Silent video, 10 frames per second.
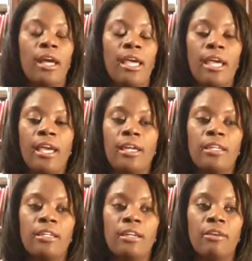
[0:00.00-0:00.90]

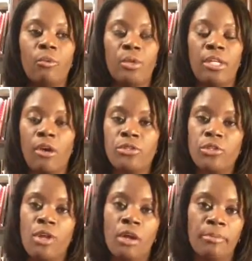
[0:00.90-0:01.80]
And we
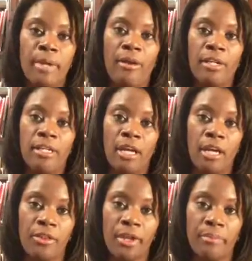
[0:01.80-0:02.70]
also talked about in
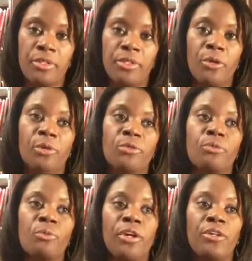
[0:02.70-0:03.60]
other
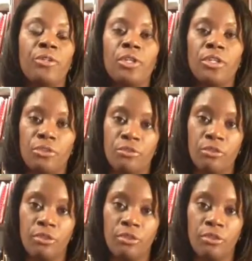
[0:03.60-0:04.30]
episodes where you can